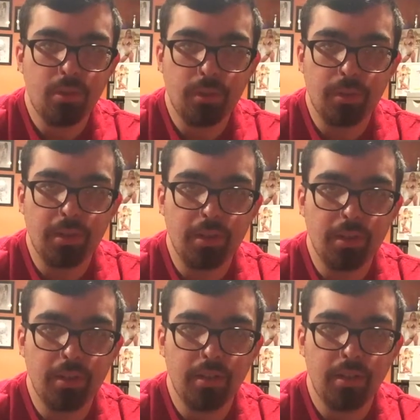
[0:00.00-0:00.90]

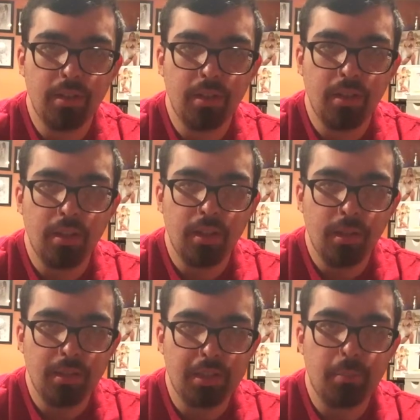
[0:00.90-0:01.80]
Or
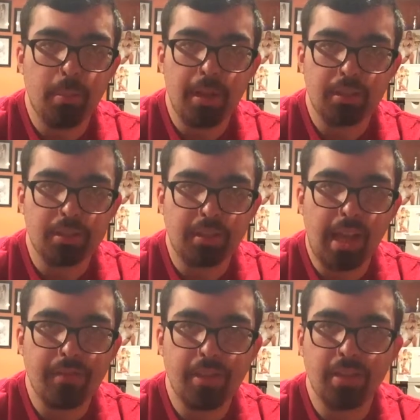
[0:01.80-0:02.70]
did the medical
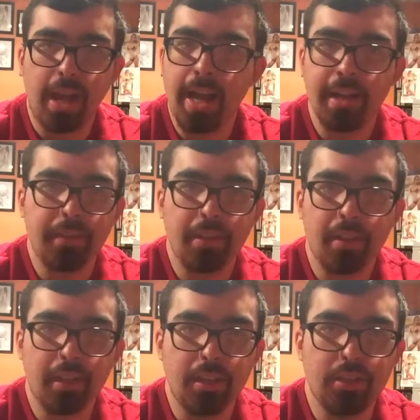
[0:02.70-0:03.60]
staff just hide everything